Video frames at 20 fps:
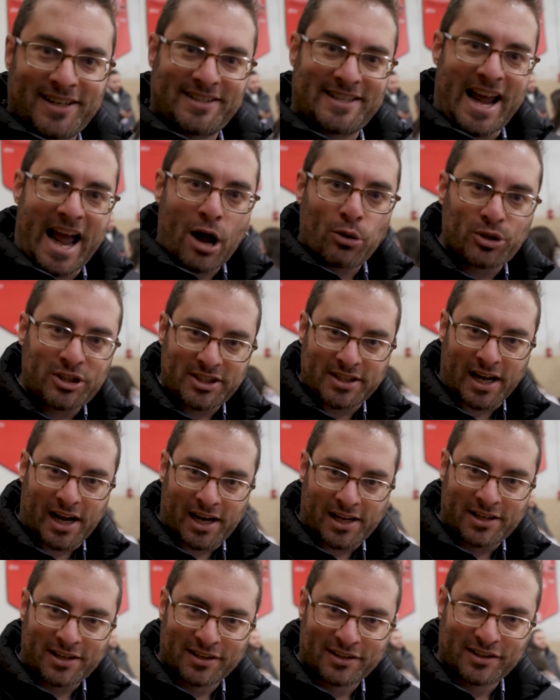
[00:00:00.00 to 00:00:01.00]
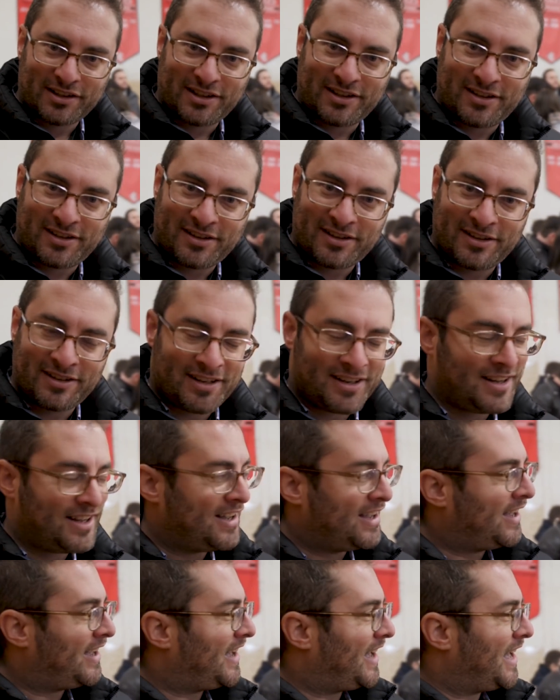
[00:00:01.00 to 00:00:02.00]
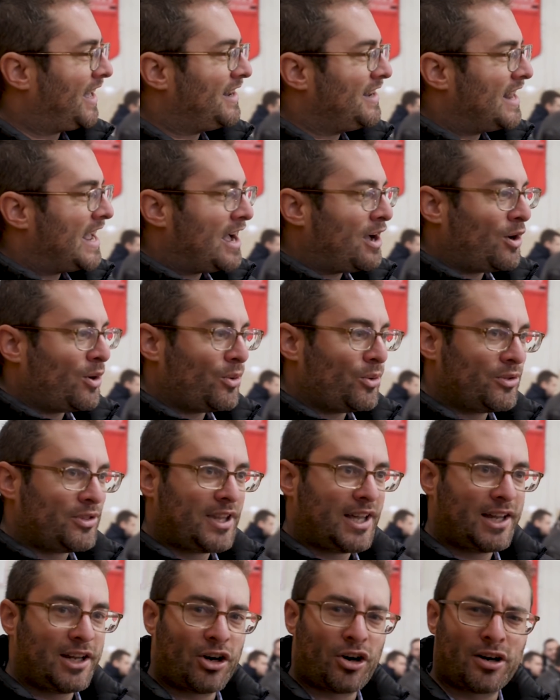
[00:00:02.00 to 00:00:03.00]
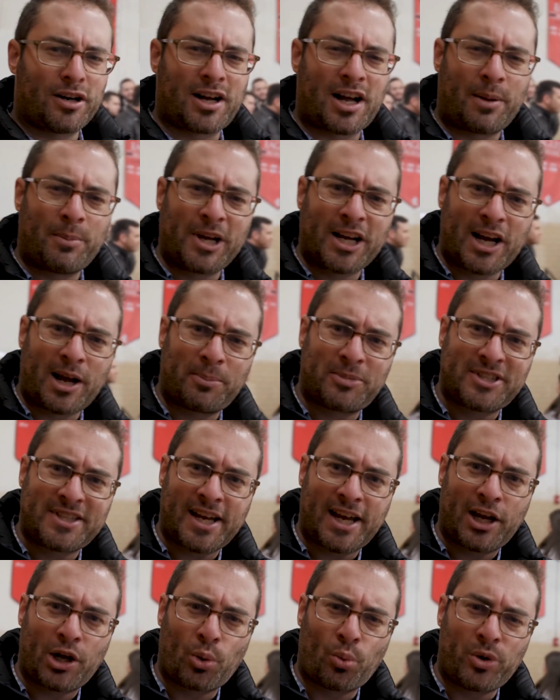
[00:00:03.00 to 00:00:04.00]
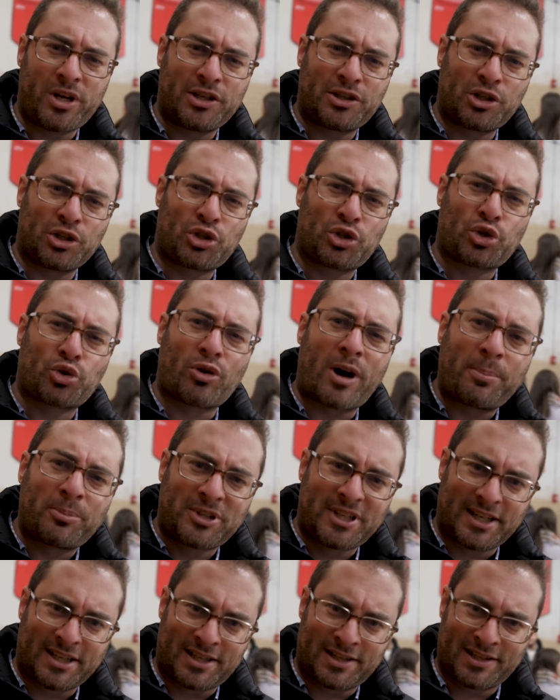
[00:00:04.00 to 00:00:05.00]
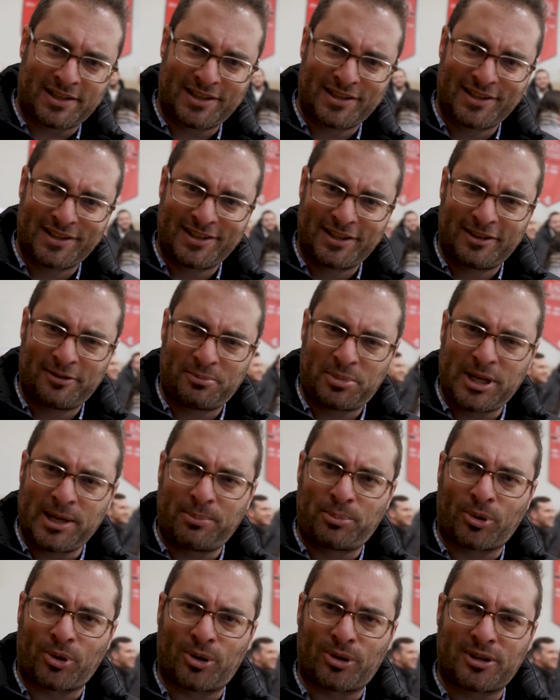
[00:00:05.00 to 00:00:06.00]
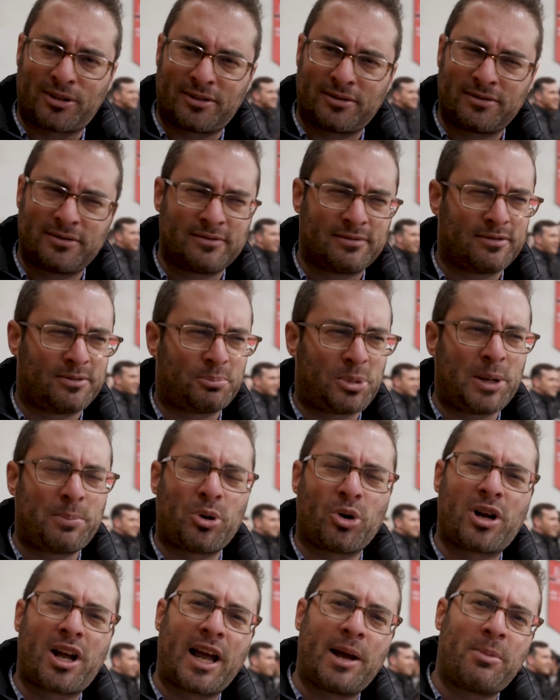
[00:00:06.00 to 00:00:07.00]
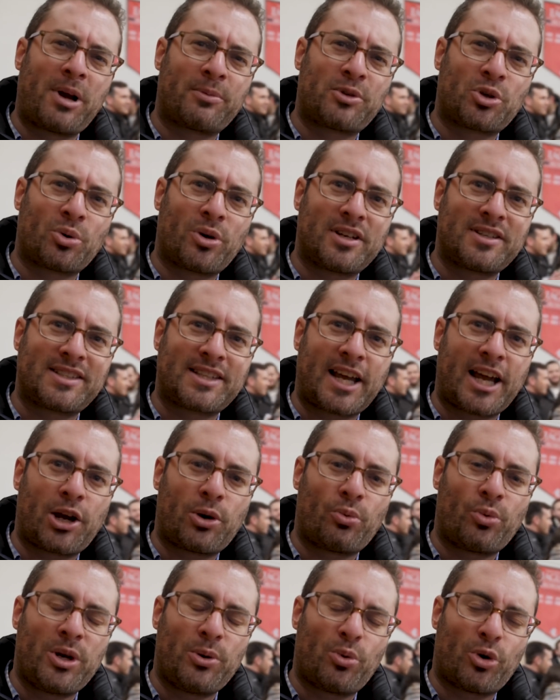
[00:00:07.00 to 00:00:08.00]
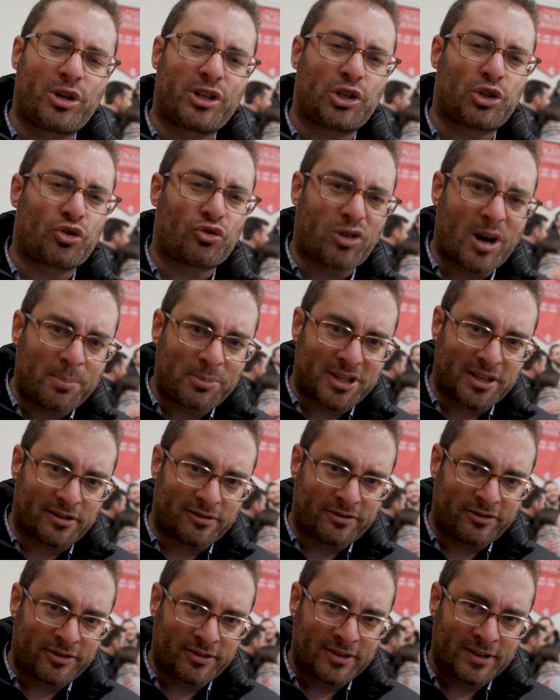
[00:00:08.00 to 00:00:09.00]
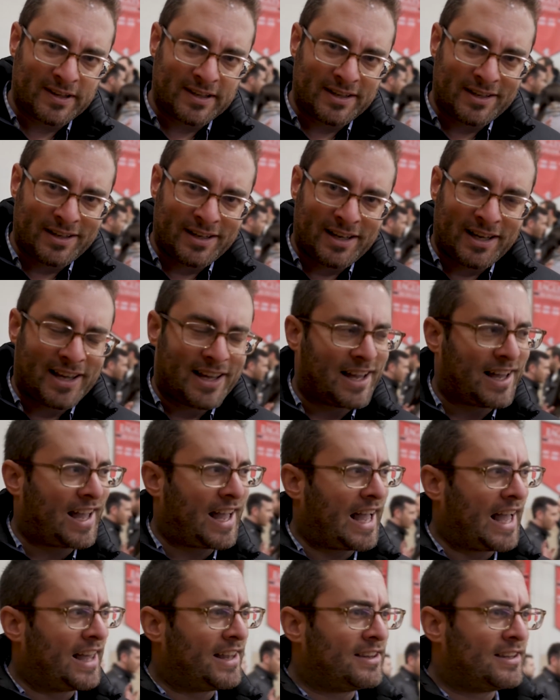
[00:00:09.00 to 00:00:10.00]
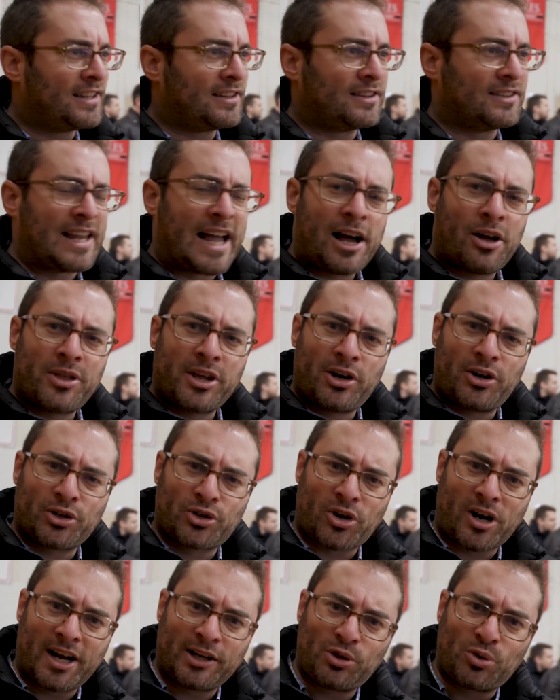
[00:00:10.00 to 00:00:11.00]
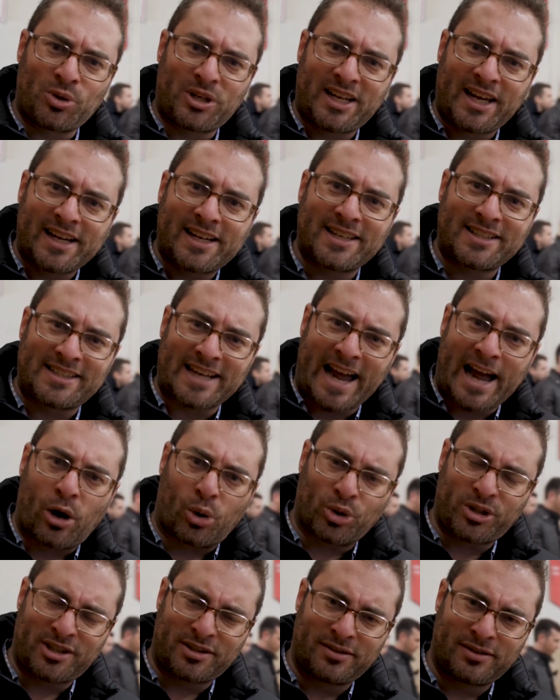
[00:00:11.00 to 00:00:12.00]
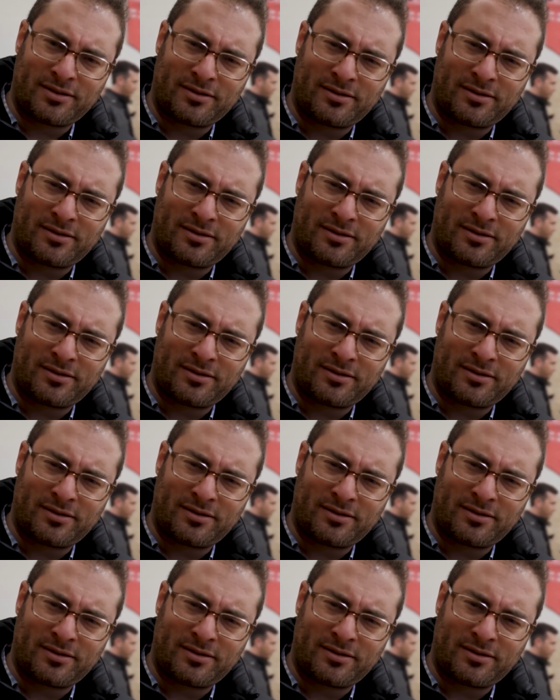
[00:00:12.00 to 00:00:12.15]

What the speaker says: us outside. And now they are coming up saying we disrupted people. People came up to us saying we were disruptive. And now they are trying to kick us out